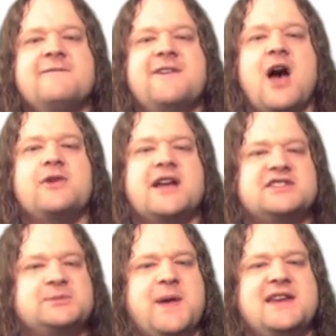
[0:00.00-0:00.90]
Vow not
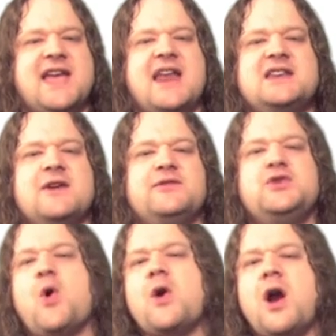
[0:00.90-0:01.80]
to spend any of
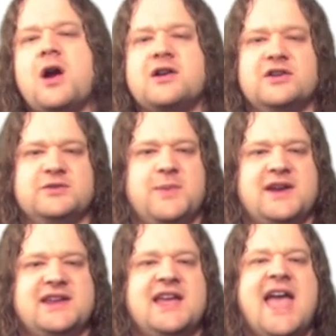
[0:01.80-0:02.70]
your hard-earned
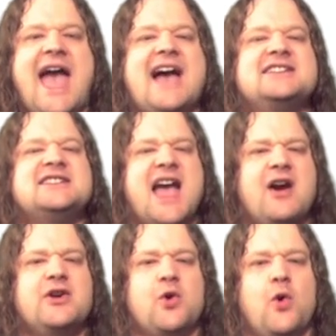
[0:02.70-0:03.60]
money at
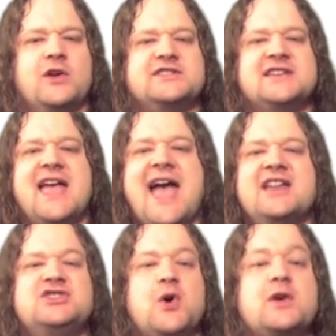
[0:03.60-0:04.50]
talent holes,
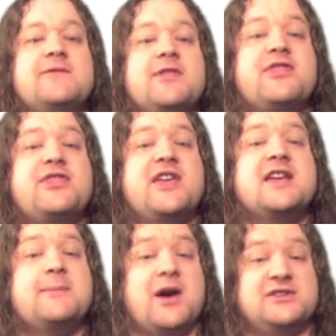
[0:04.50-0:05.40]
and don't
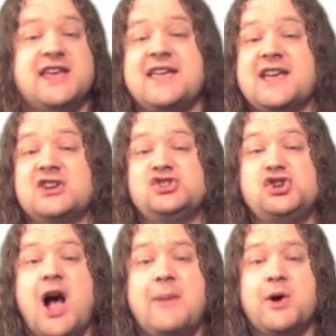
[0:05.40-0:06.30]
think about taking a
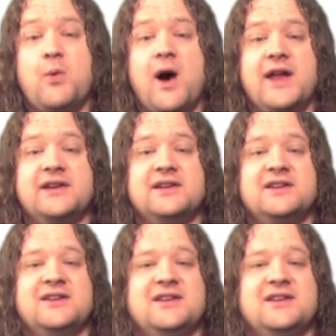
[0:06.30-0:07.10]
job at one.